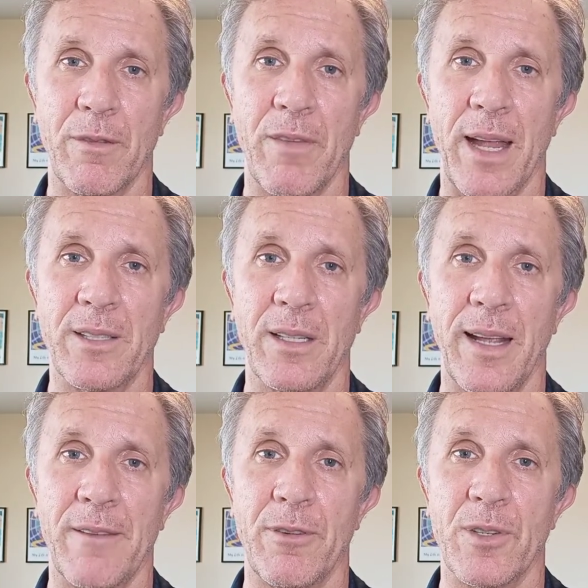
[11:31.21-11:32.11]
vaccine
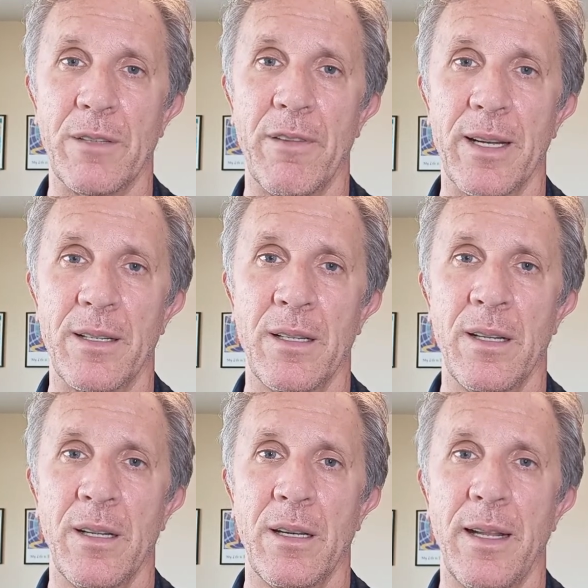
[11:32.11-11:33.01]
adverse event
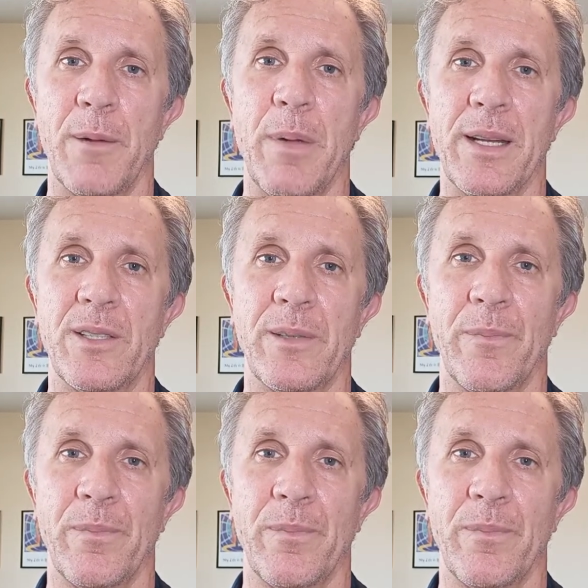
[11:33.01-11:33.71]
database.